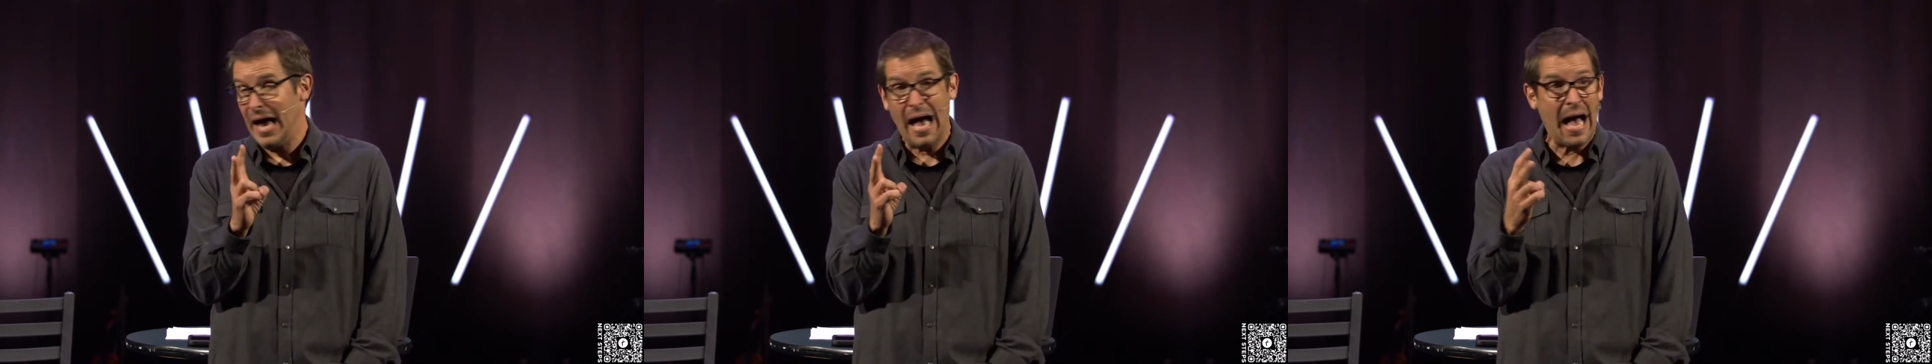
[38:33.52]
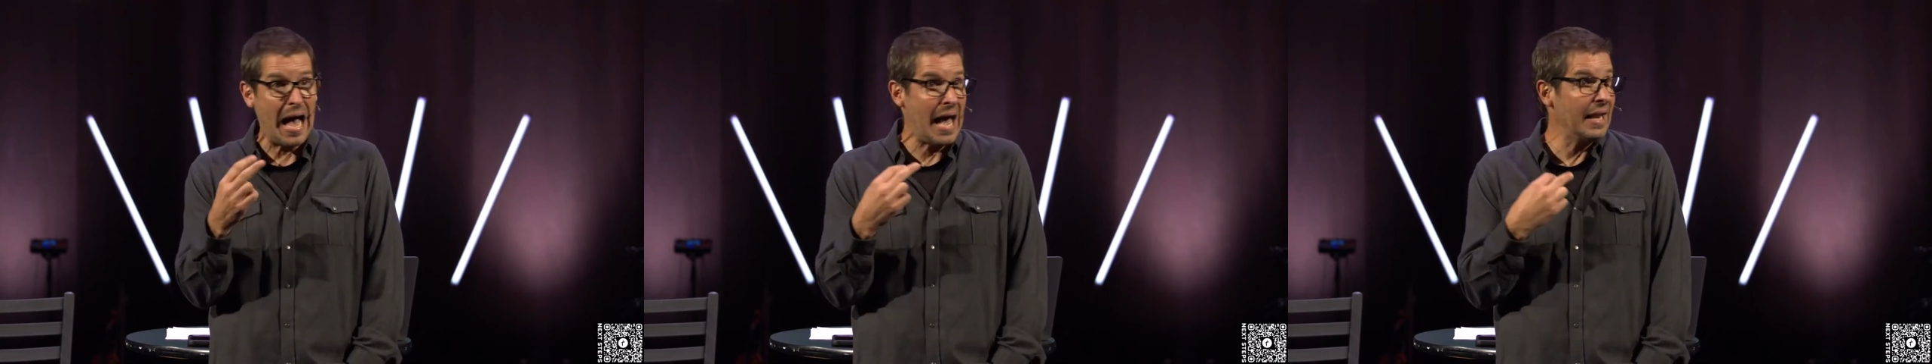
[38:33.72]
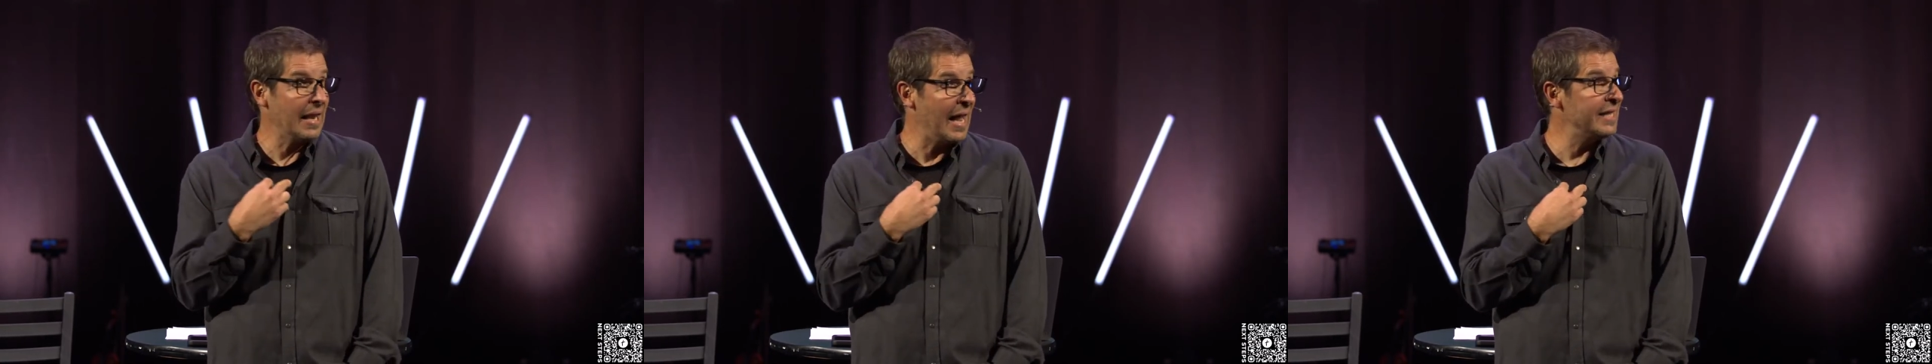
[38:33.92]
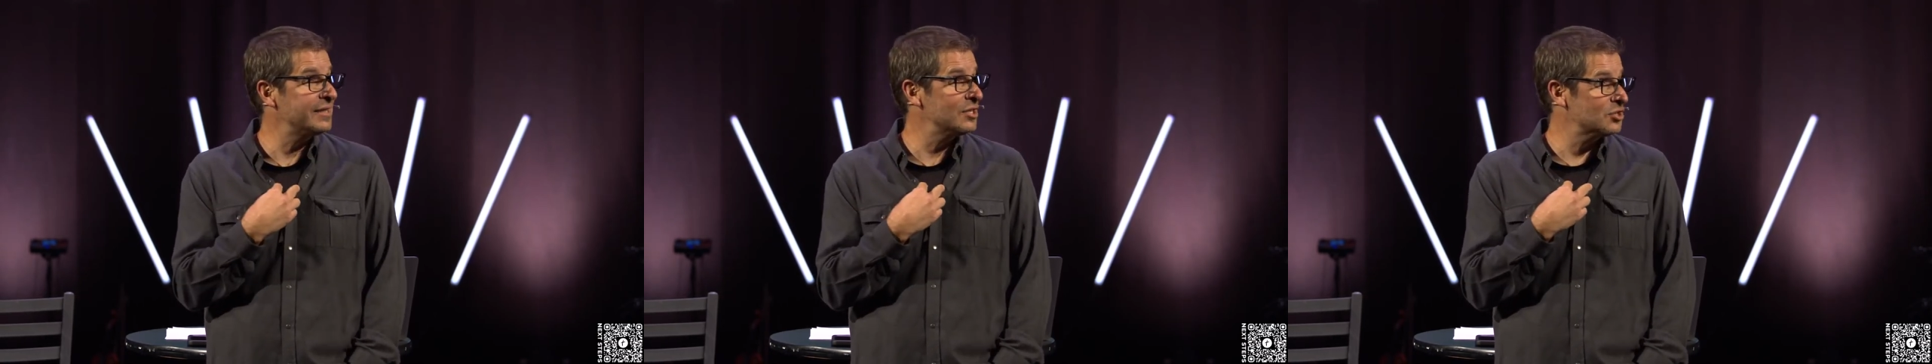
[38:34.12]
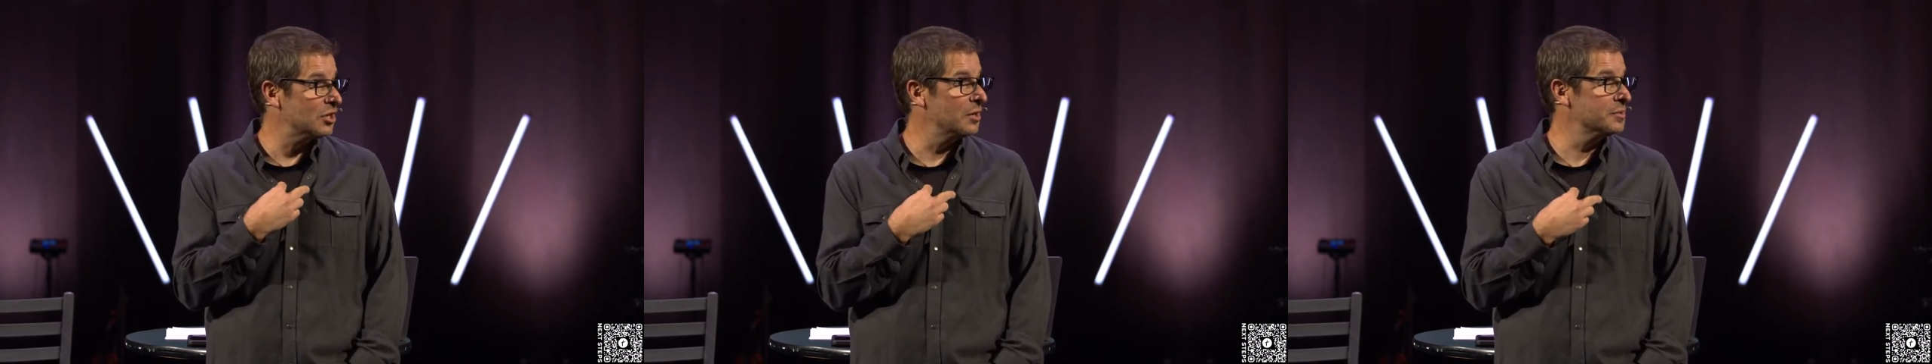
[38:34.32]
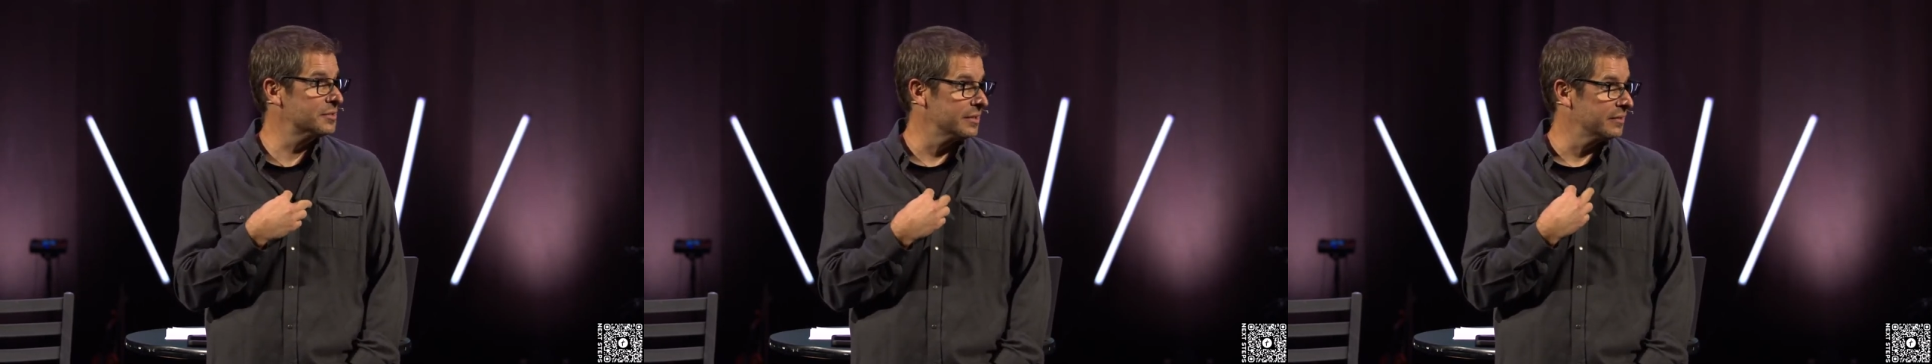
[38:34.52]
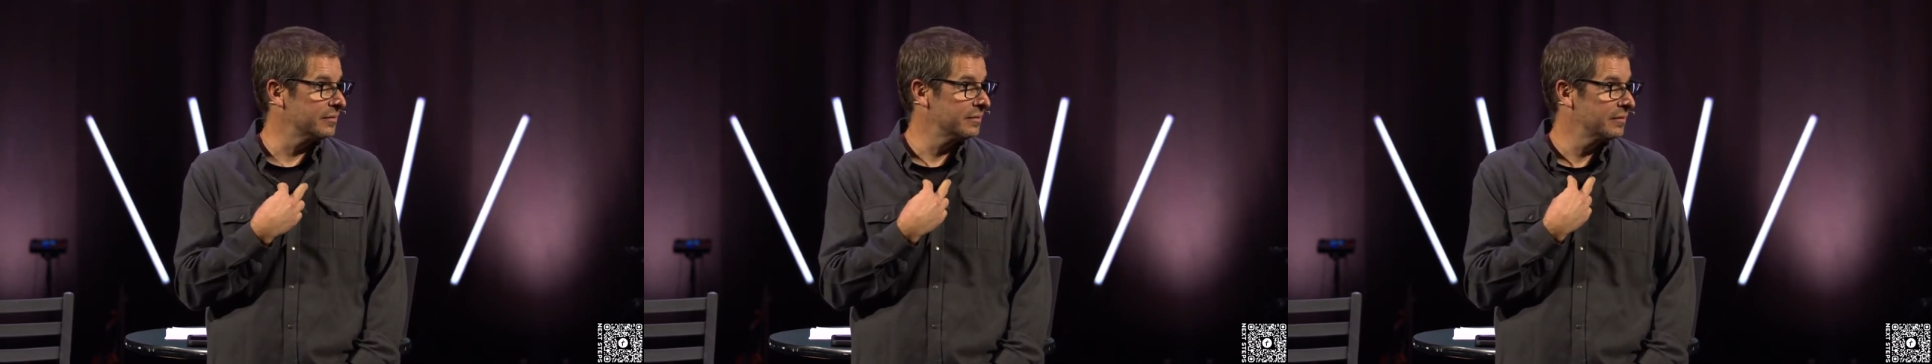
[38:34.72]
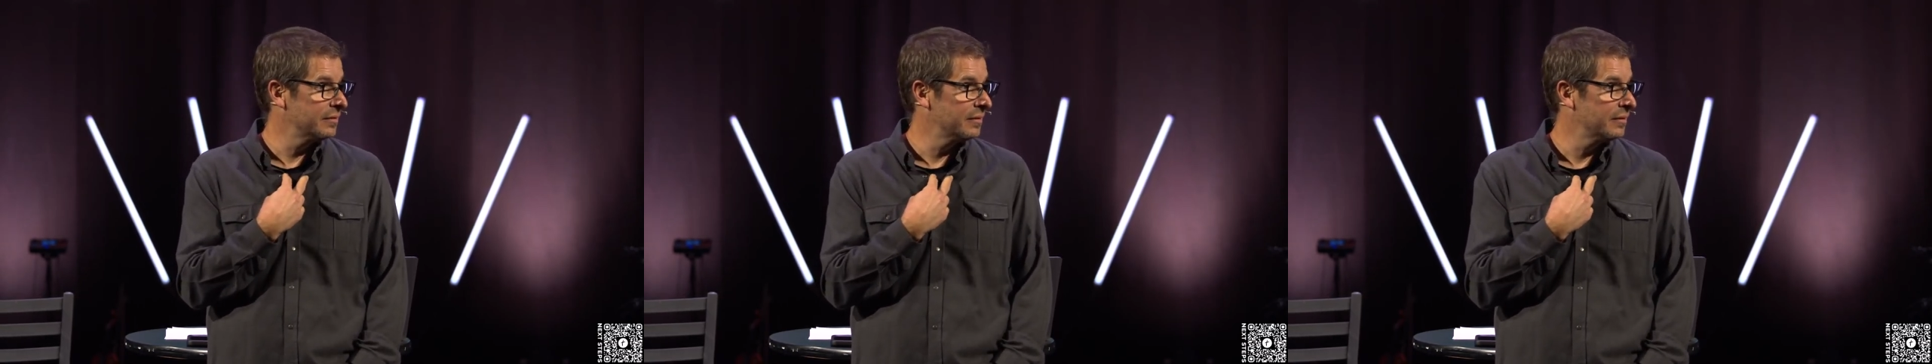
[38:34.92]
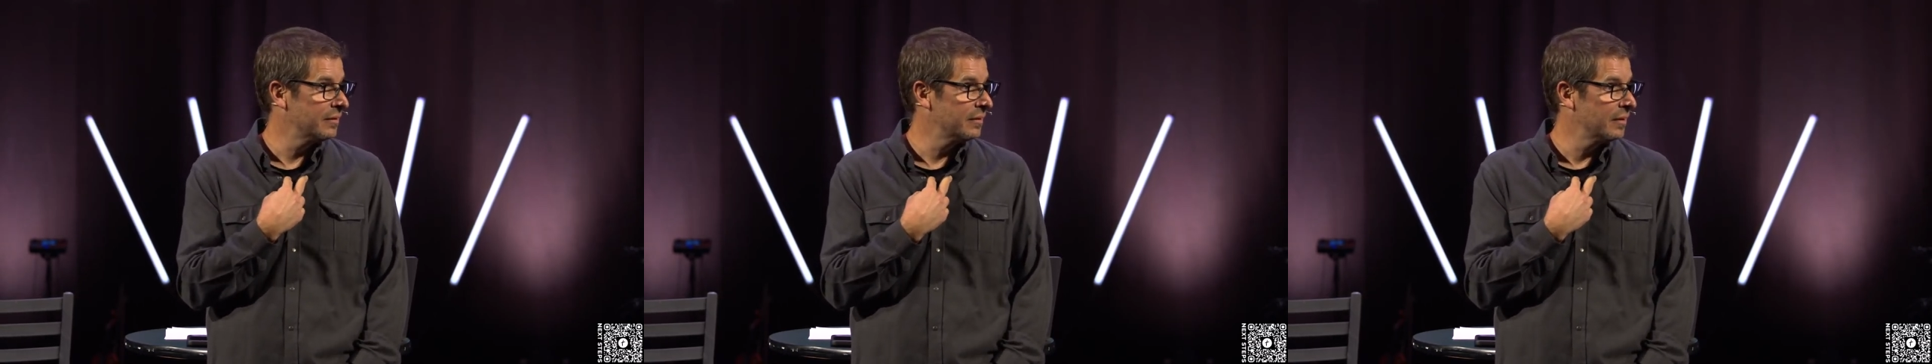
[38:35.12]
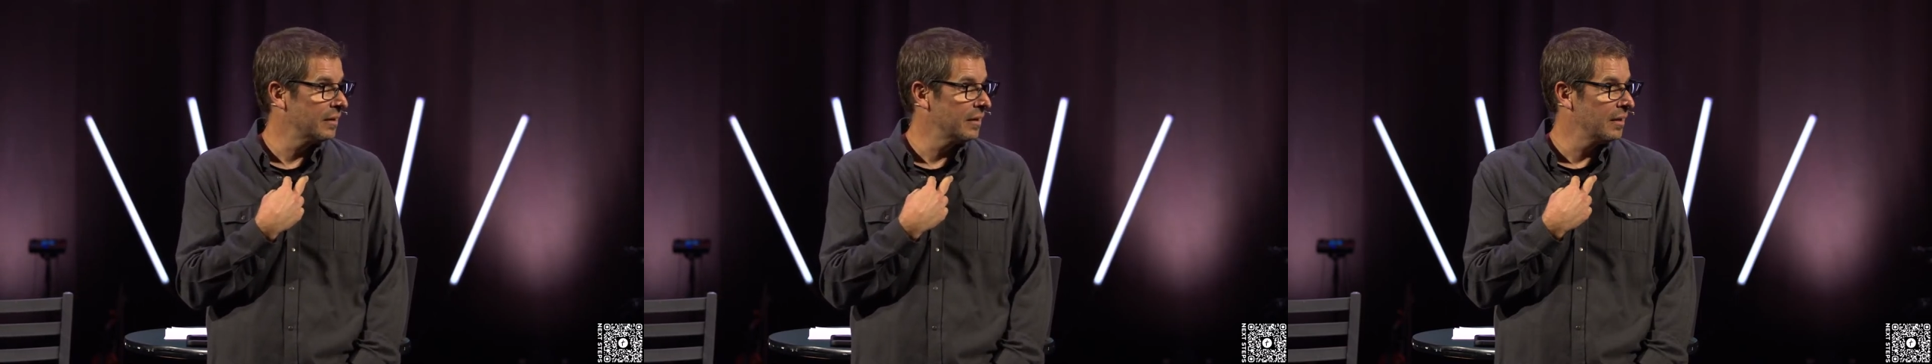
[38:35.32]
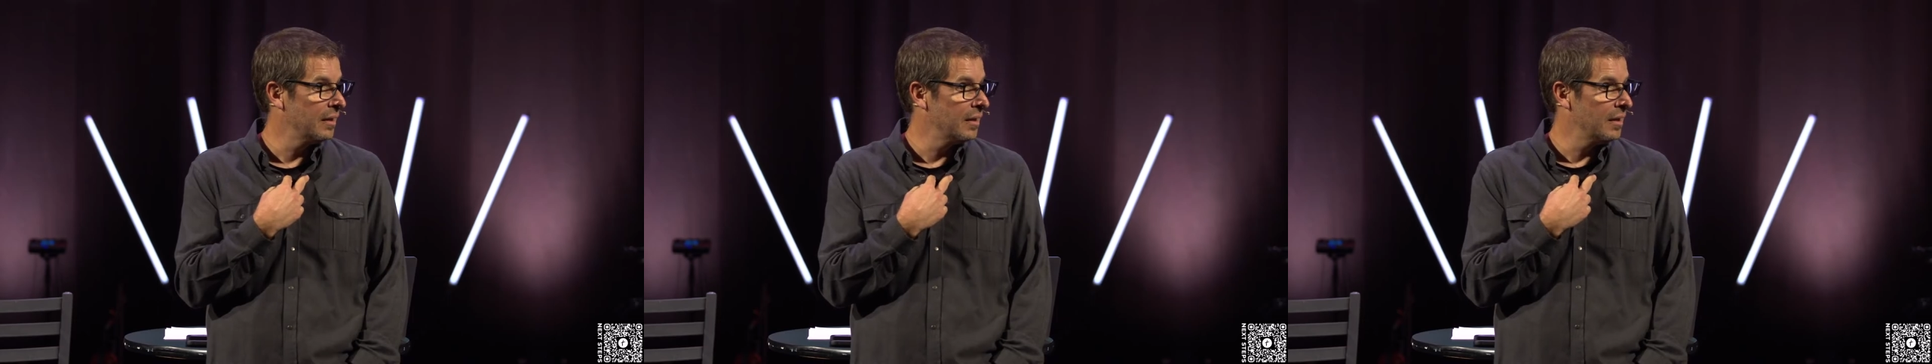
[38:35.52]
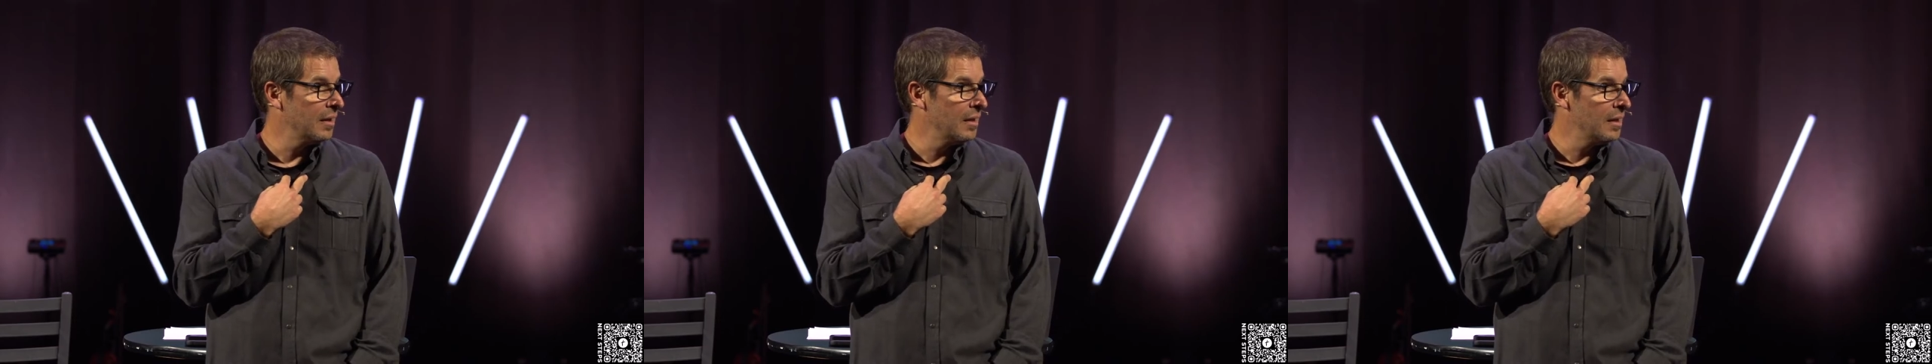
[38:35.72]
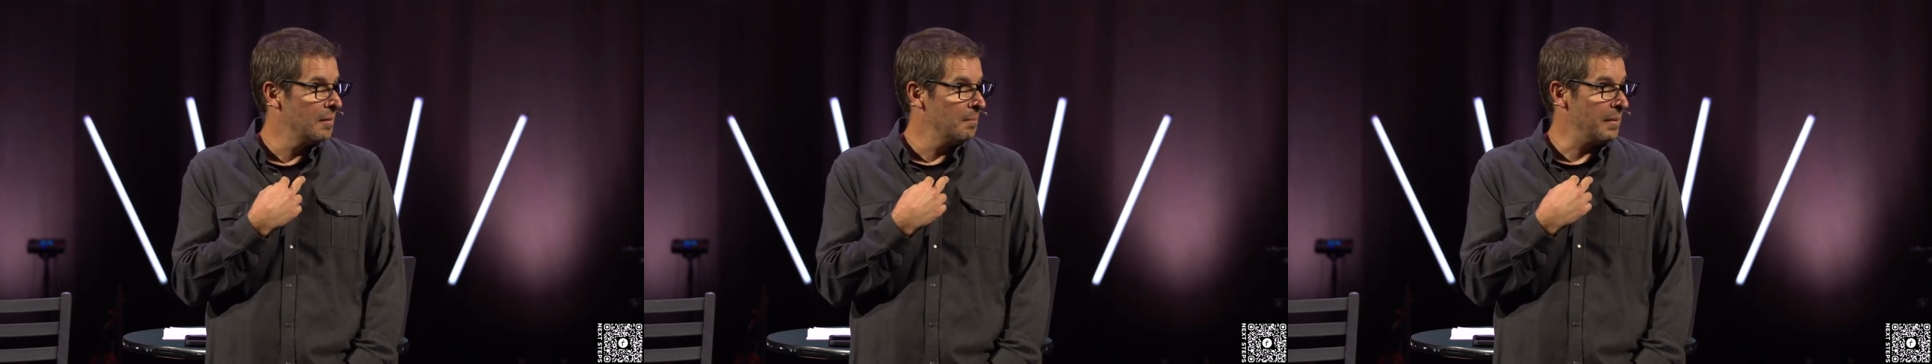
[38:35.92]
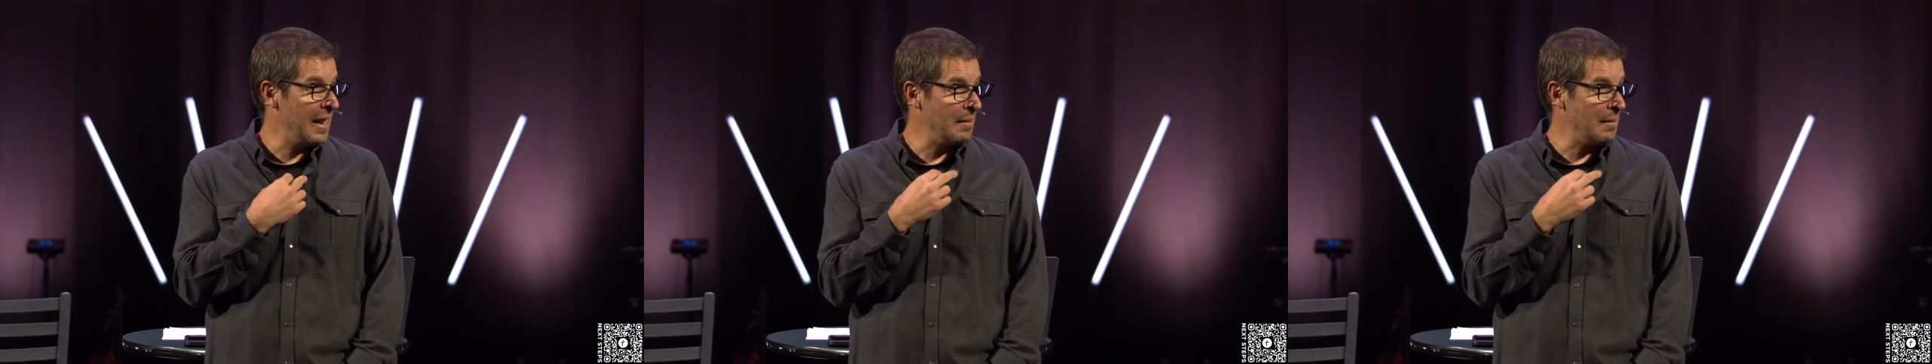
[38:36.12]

I like the chosen. But